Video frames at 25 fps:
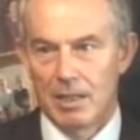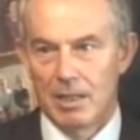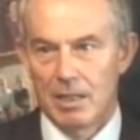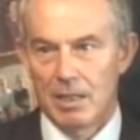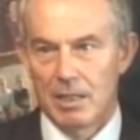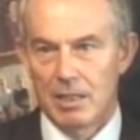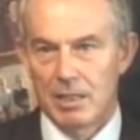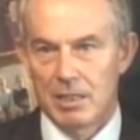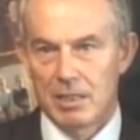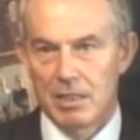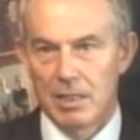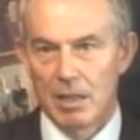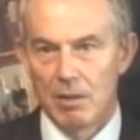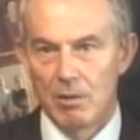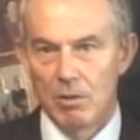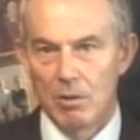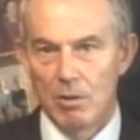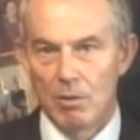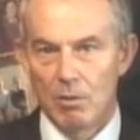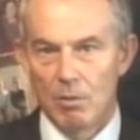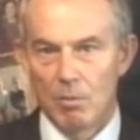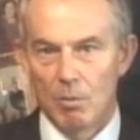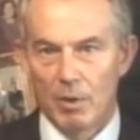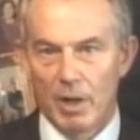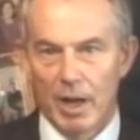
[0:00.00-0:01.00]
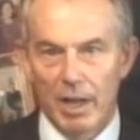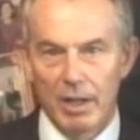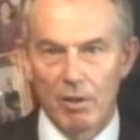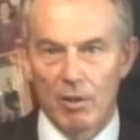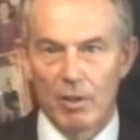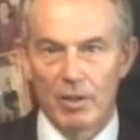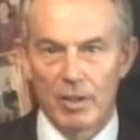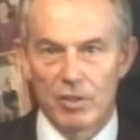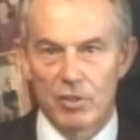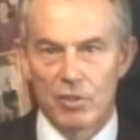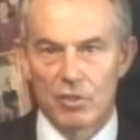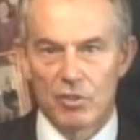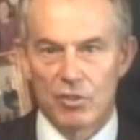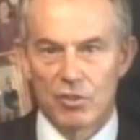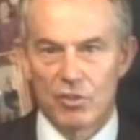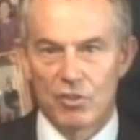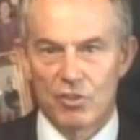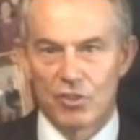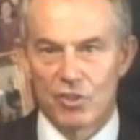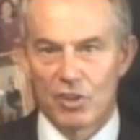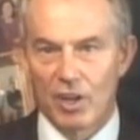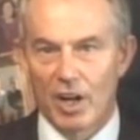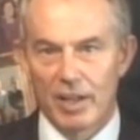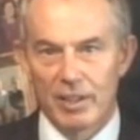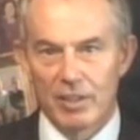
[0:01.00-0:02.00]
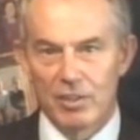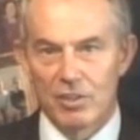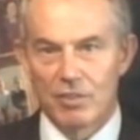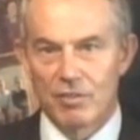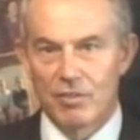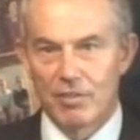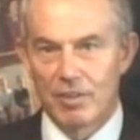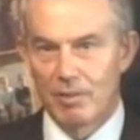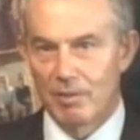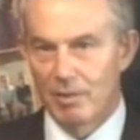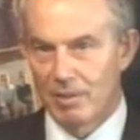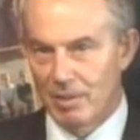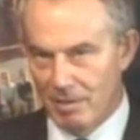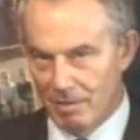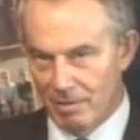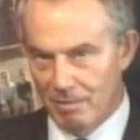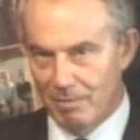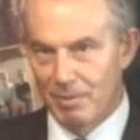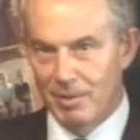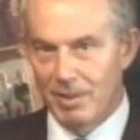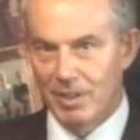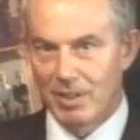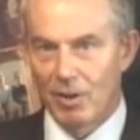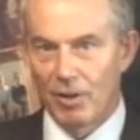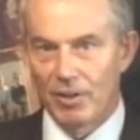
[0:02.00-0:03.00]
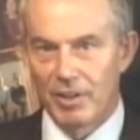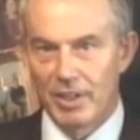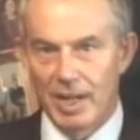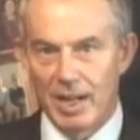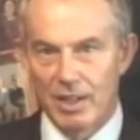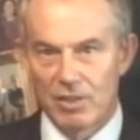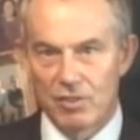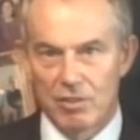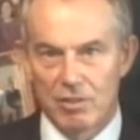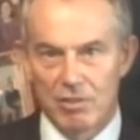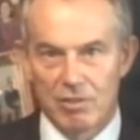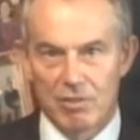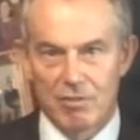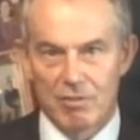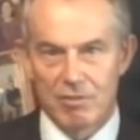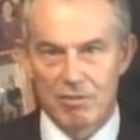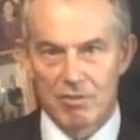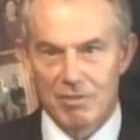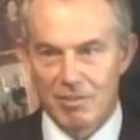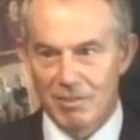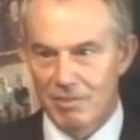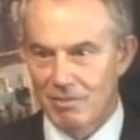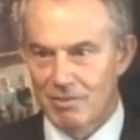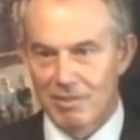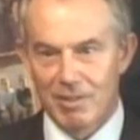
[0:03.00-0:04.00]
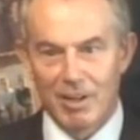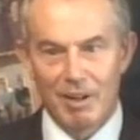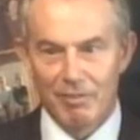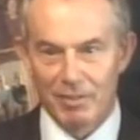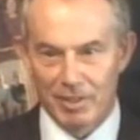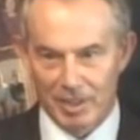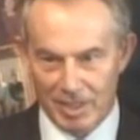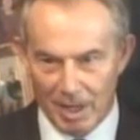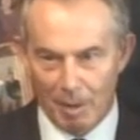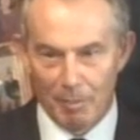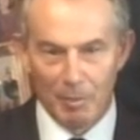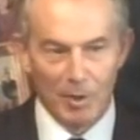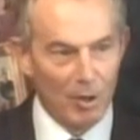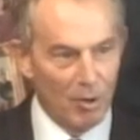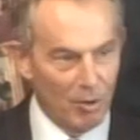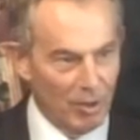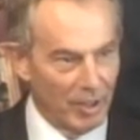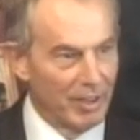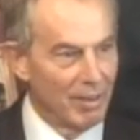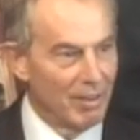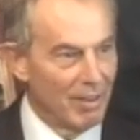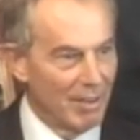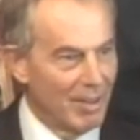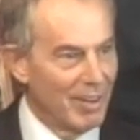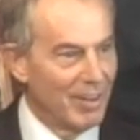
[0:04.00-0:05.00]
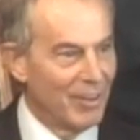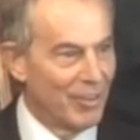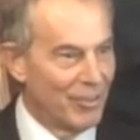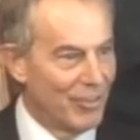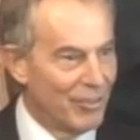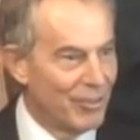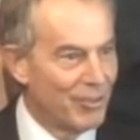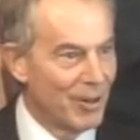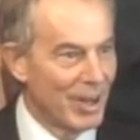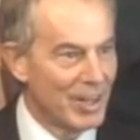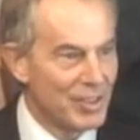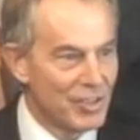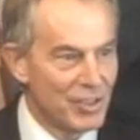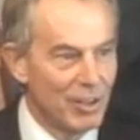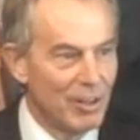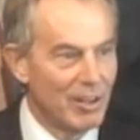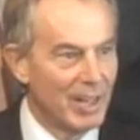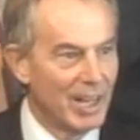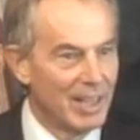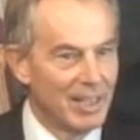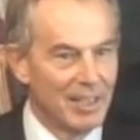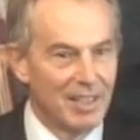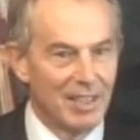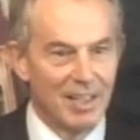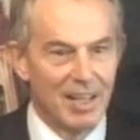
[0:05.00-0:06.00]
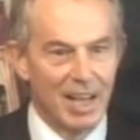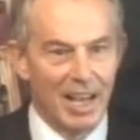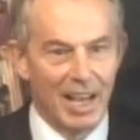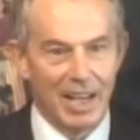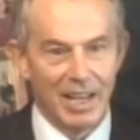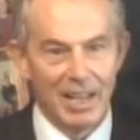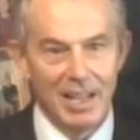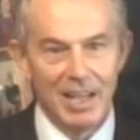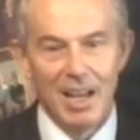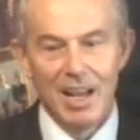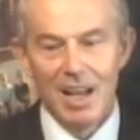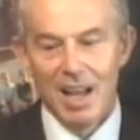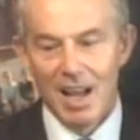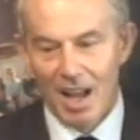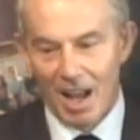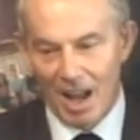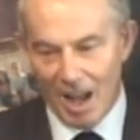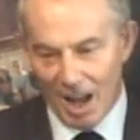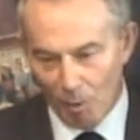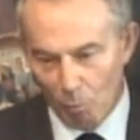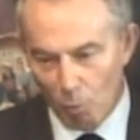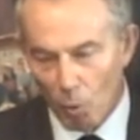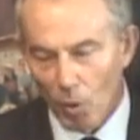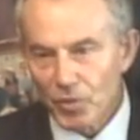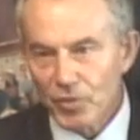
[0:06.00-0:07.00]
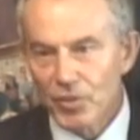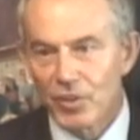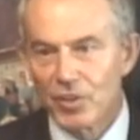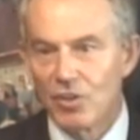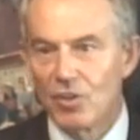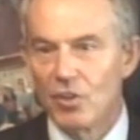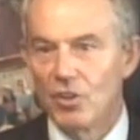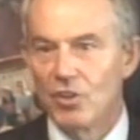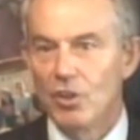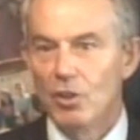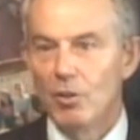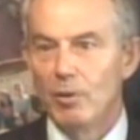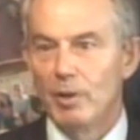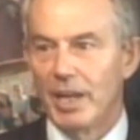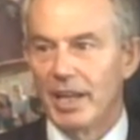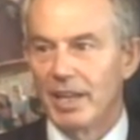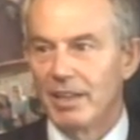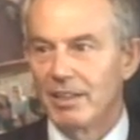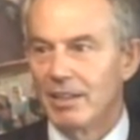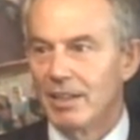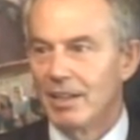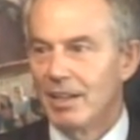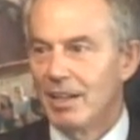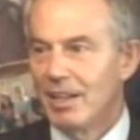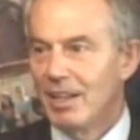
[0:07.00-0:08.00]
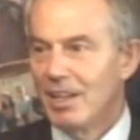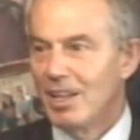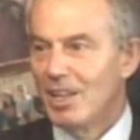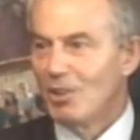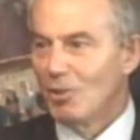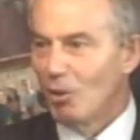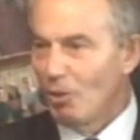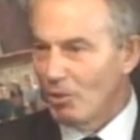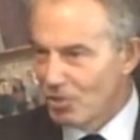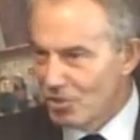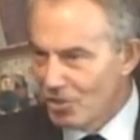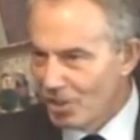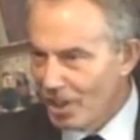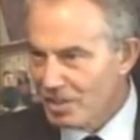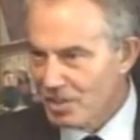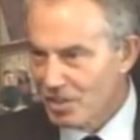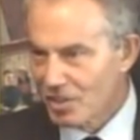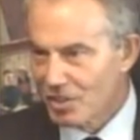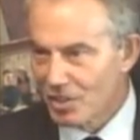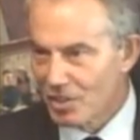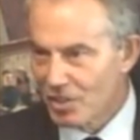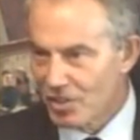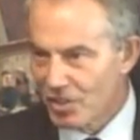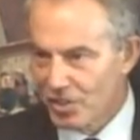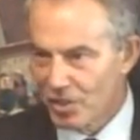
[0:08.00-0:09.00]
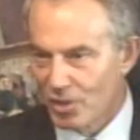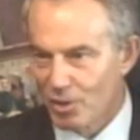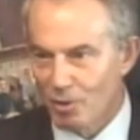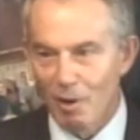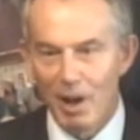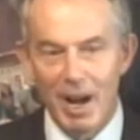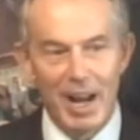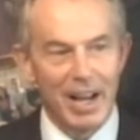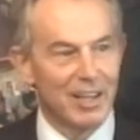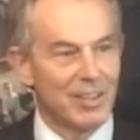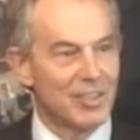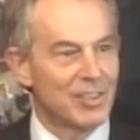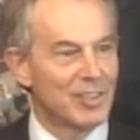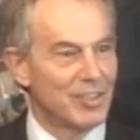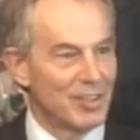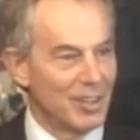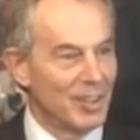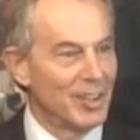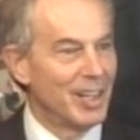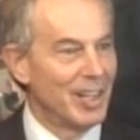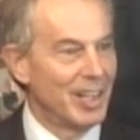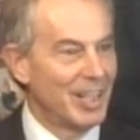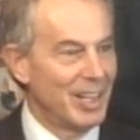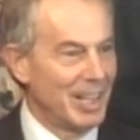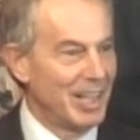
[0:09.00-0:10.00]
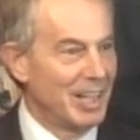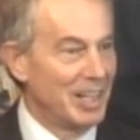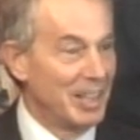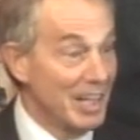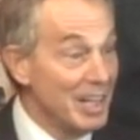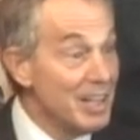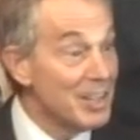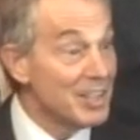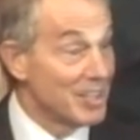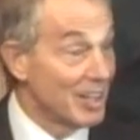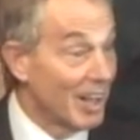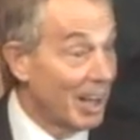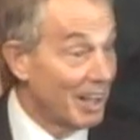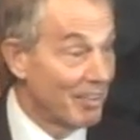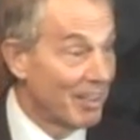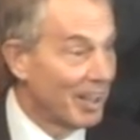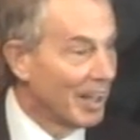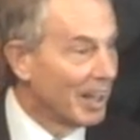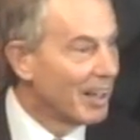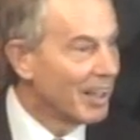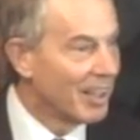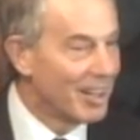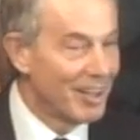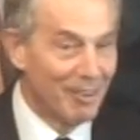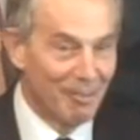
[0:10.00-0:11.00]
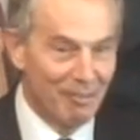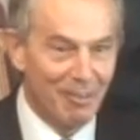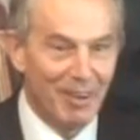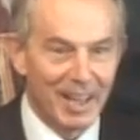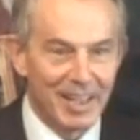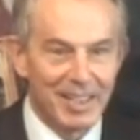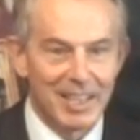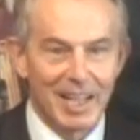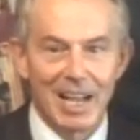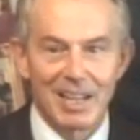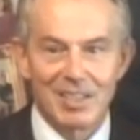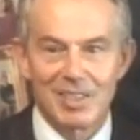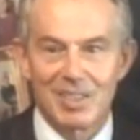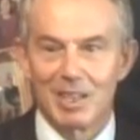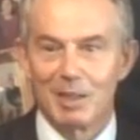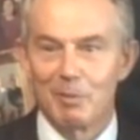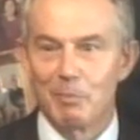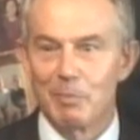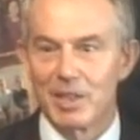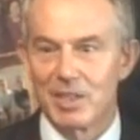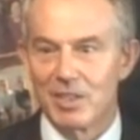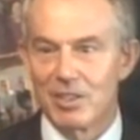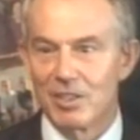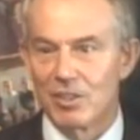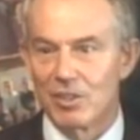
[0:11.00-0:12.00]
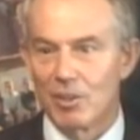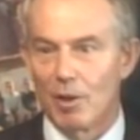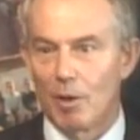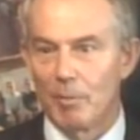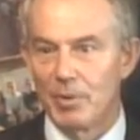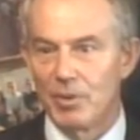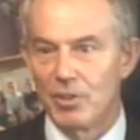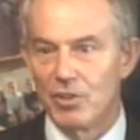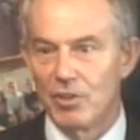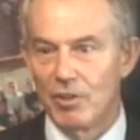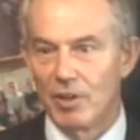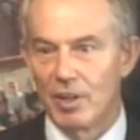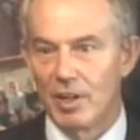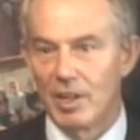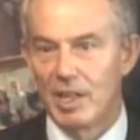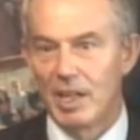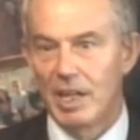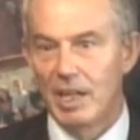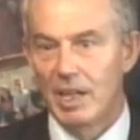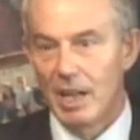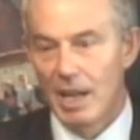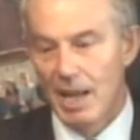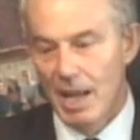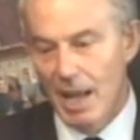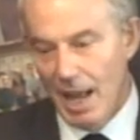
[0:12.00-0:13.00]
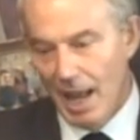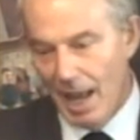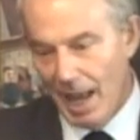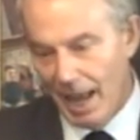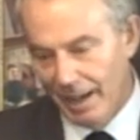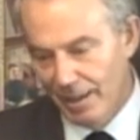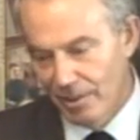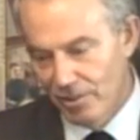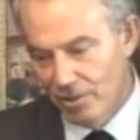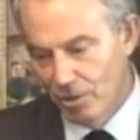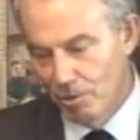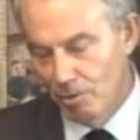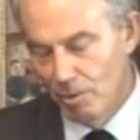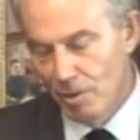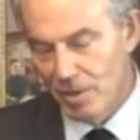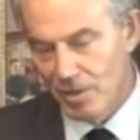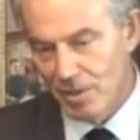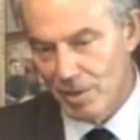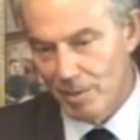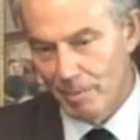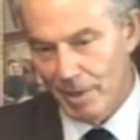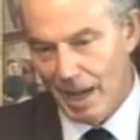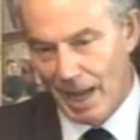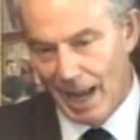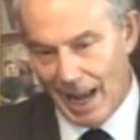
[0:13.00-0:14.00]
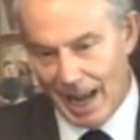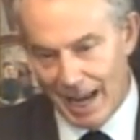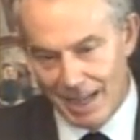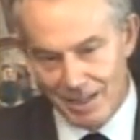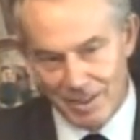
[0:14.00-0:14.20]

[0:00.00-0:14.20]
So when I got the chance for the Conde Nast travel to come along and address you here today, I wanted to do it not just to stress that it is, I think, a fantastic business opportunity and tourism has